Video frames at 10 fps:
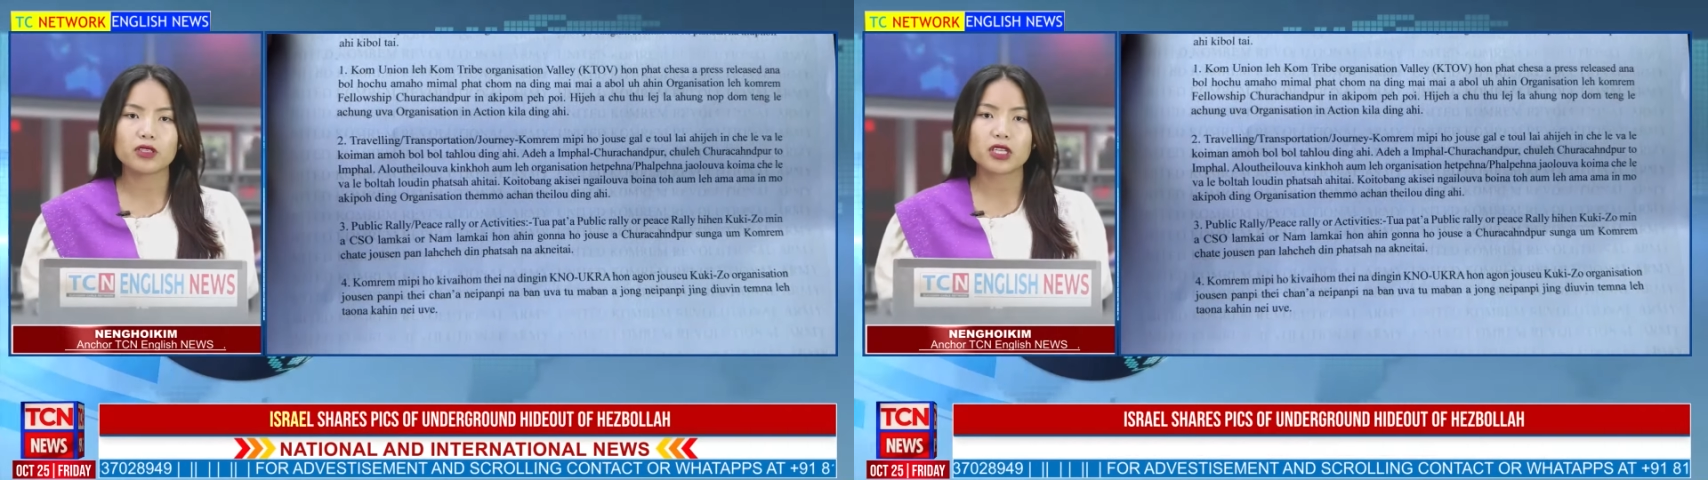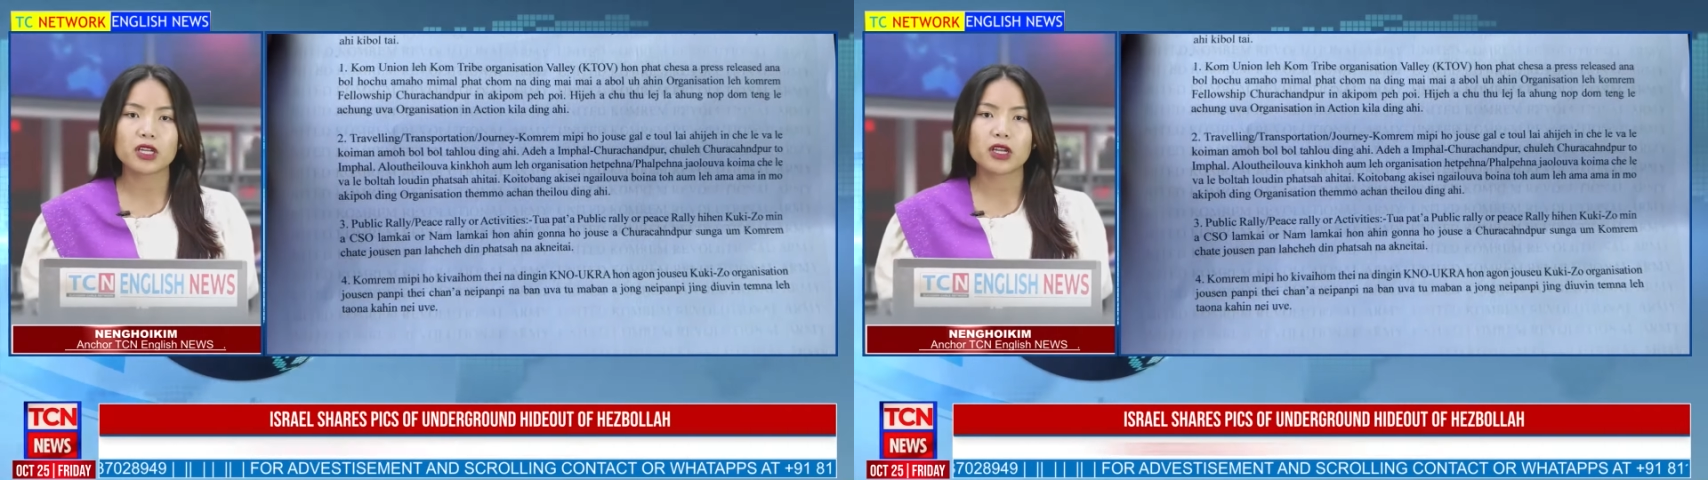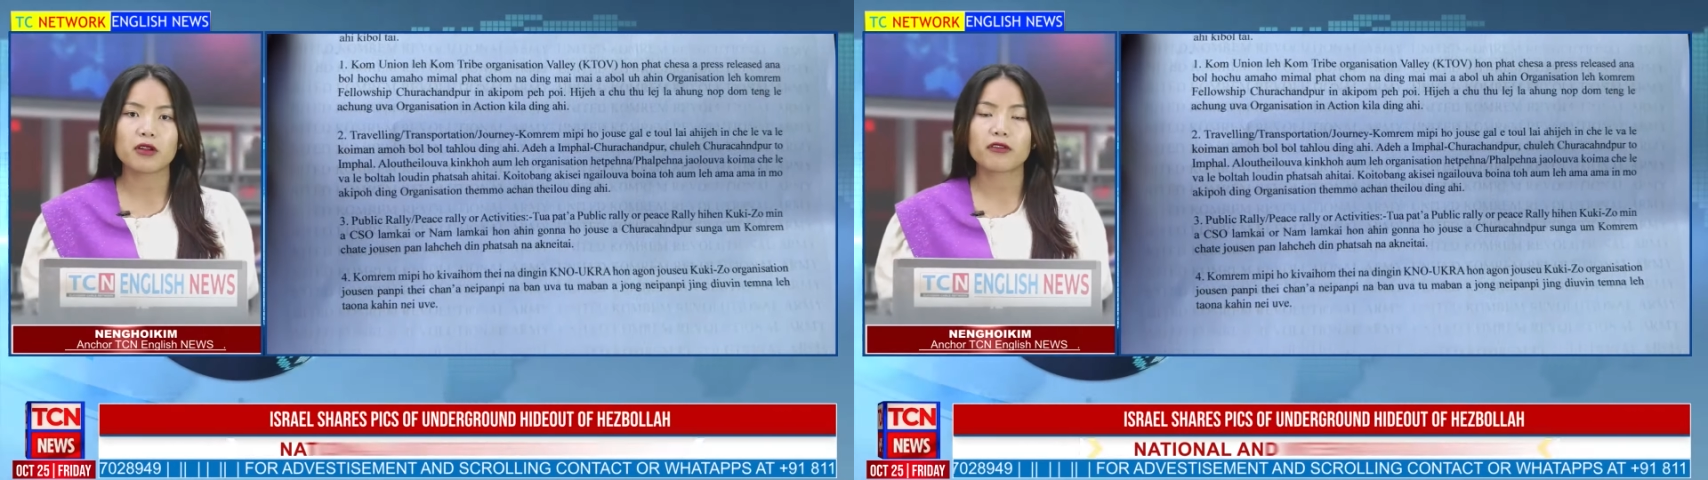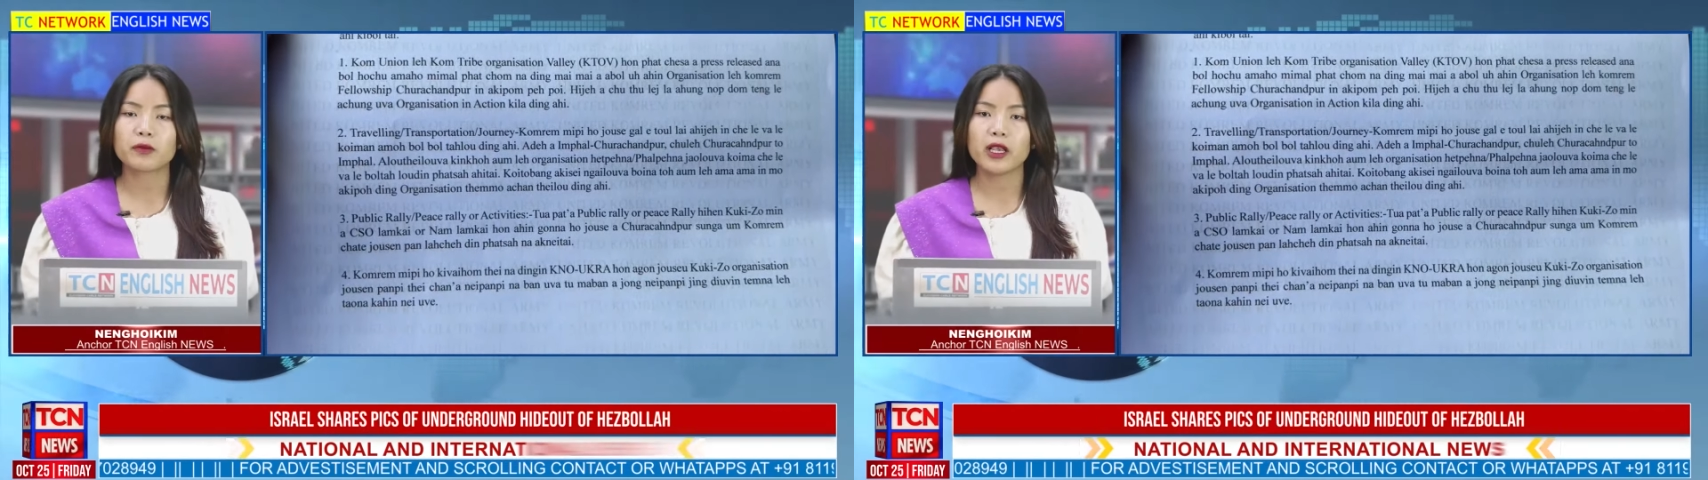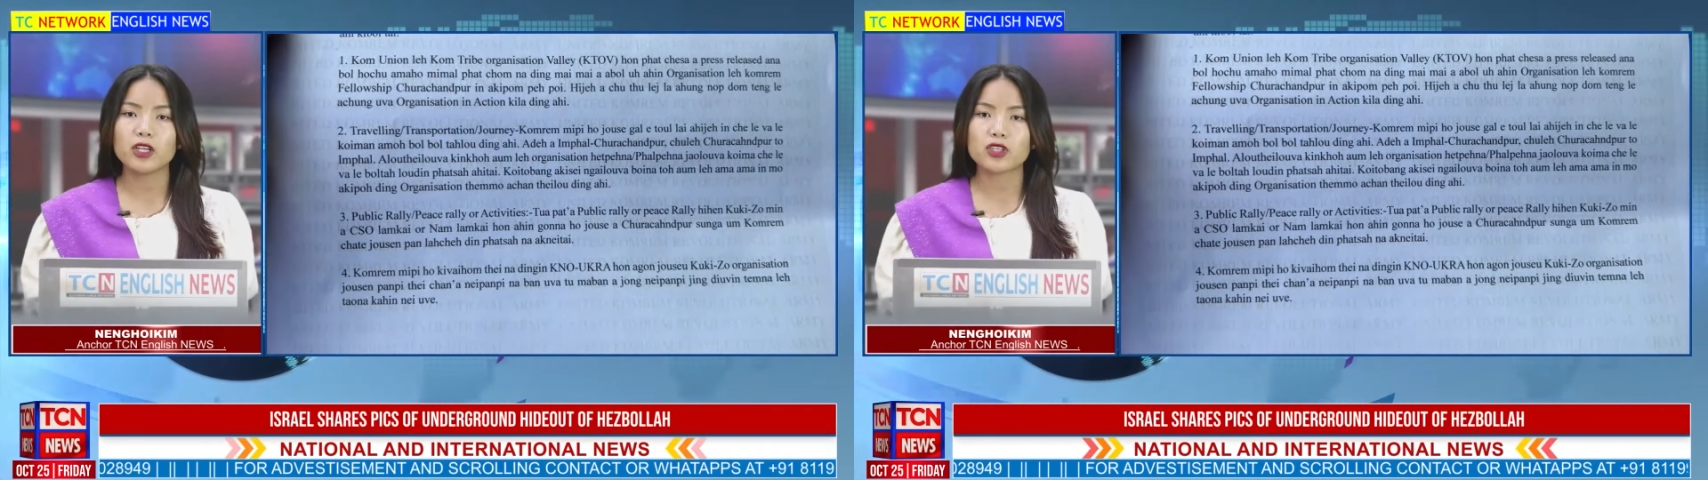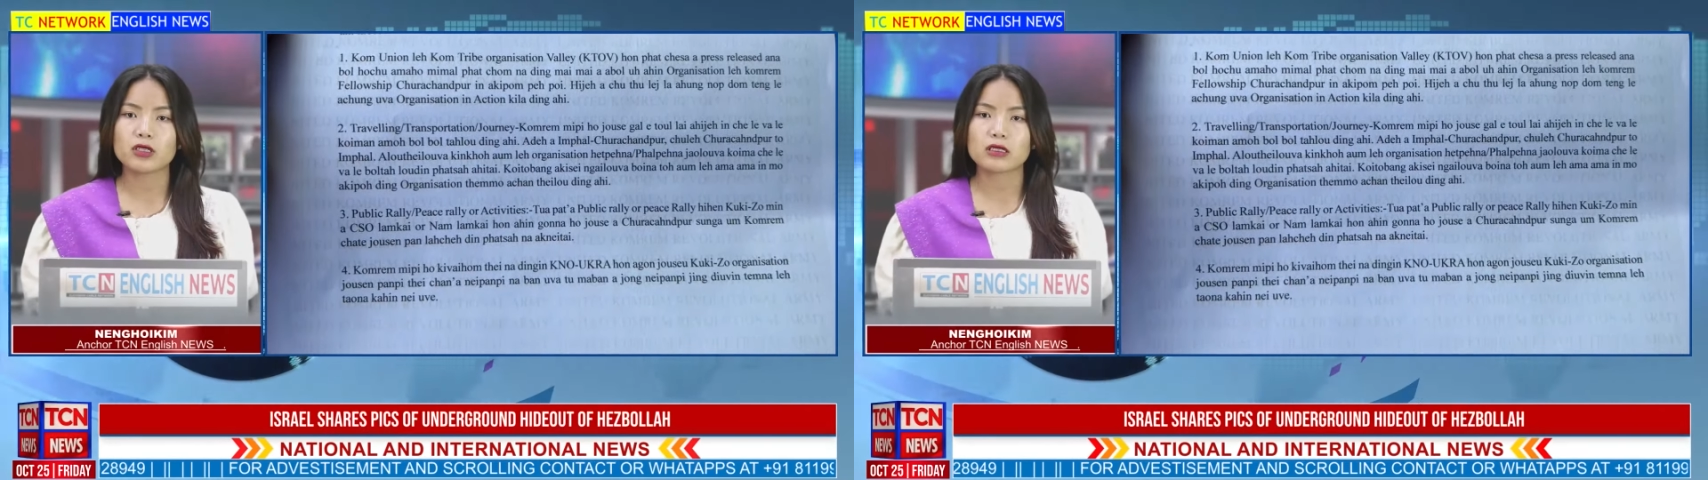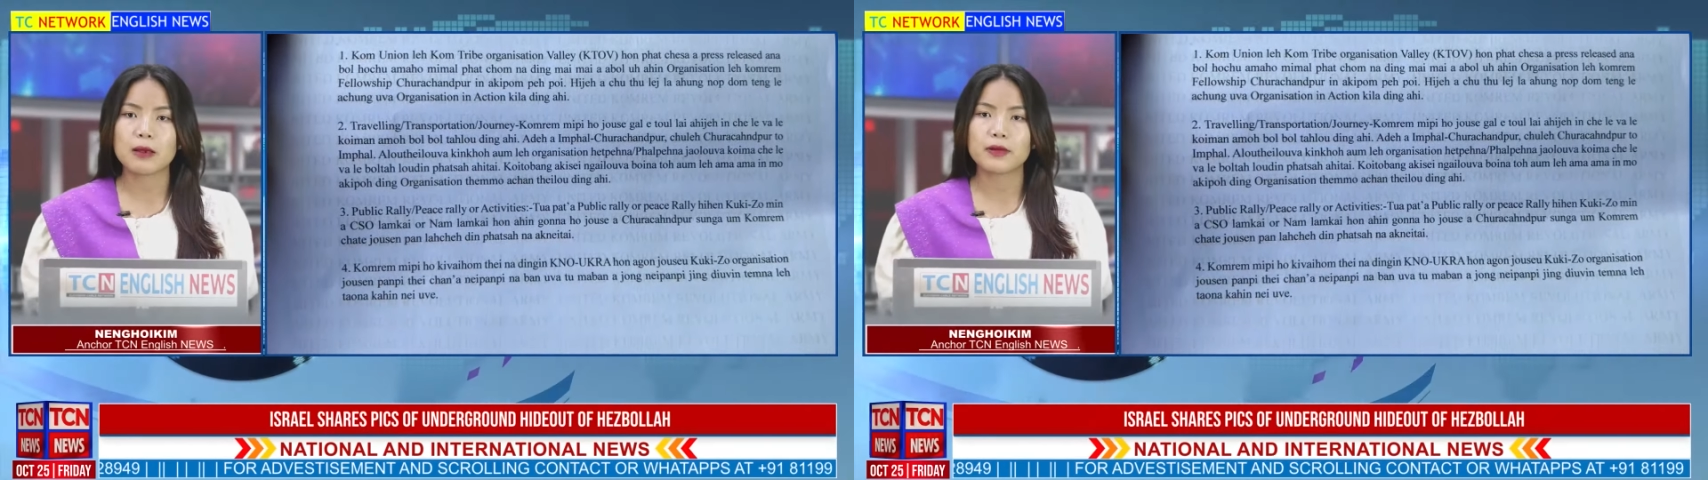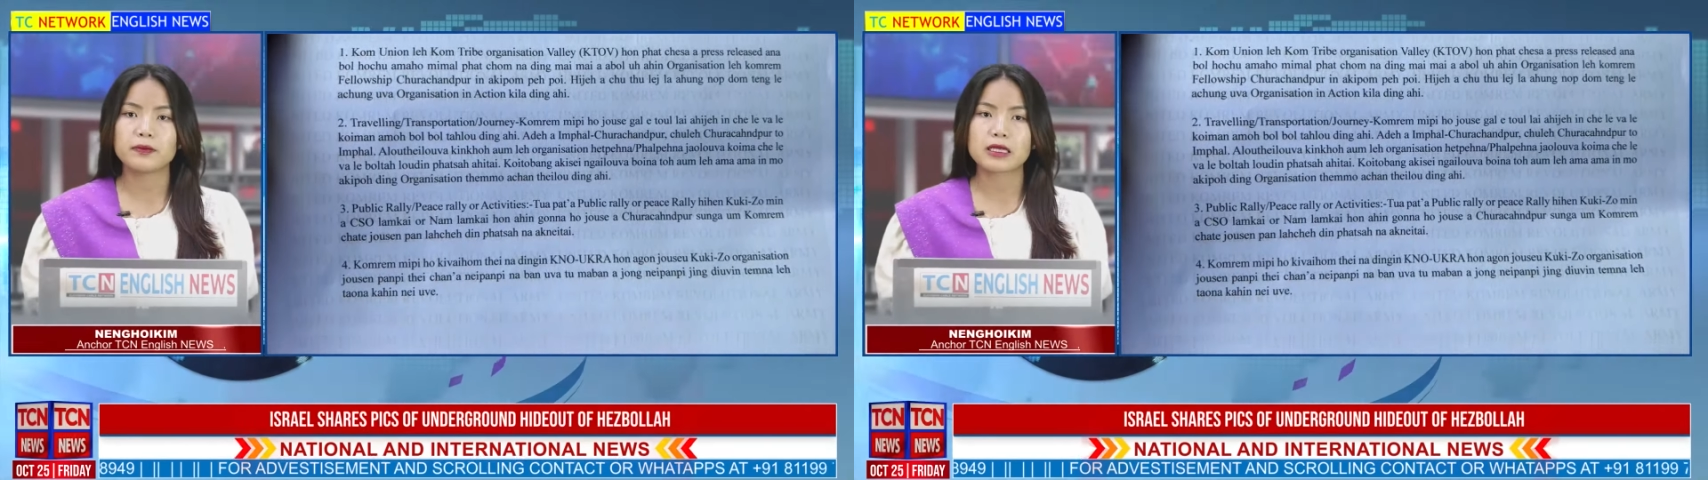Senior Informations
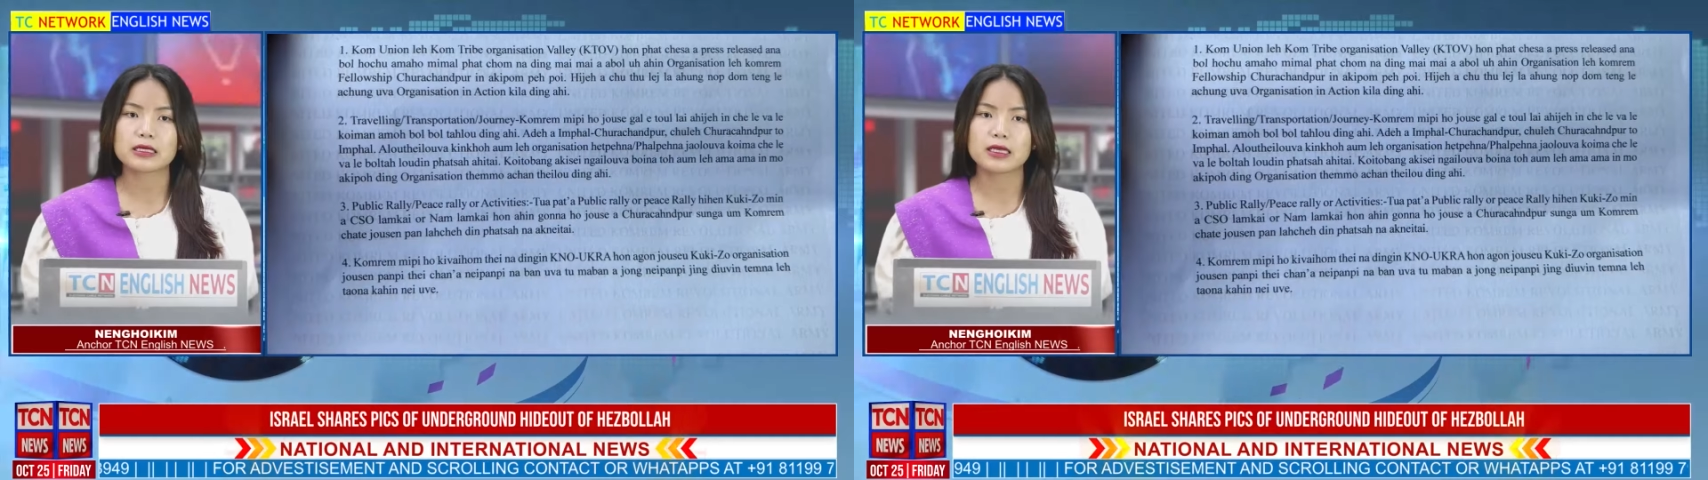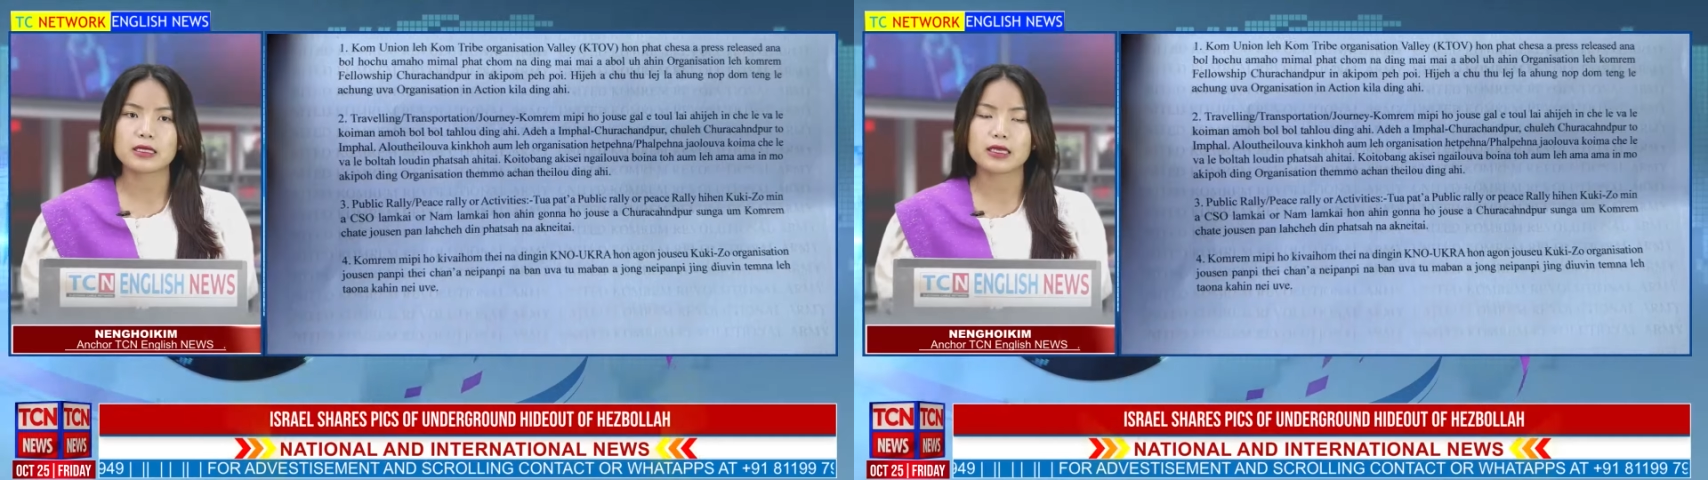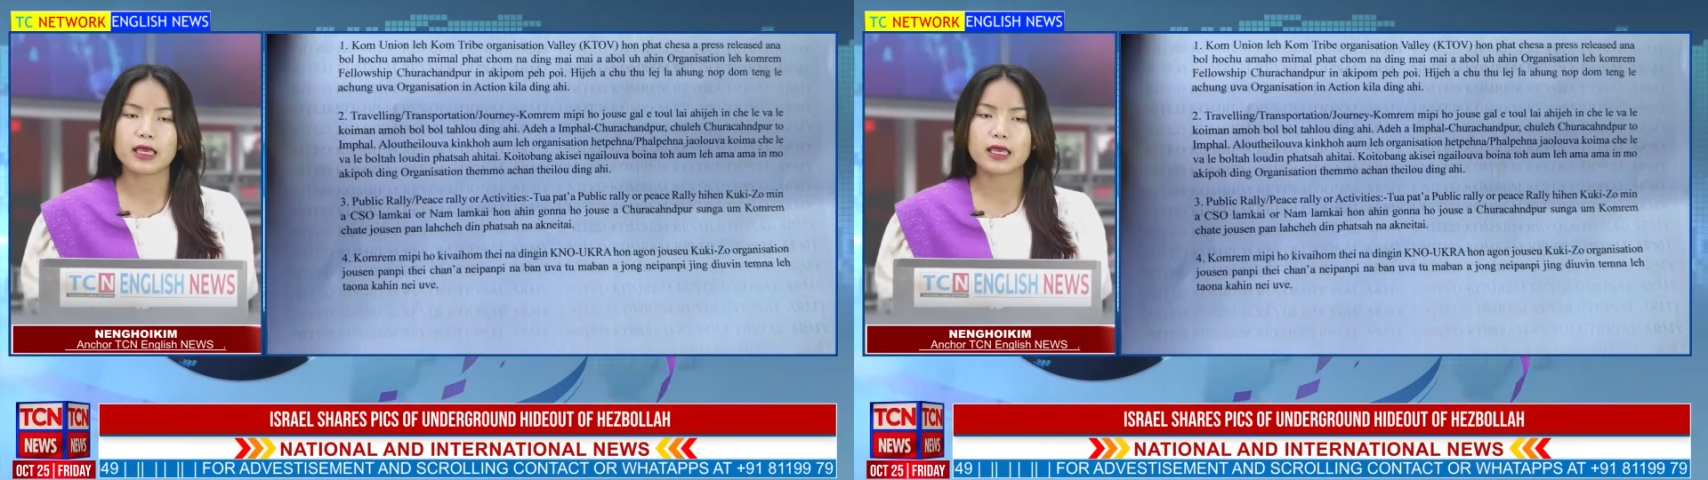and Public City,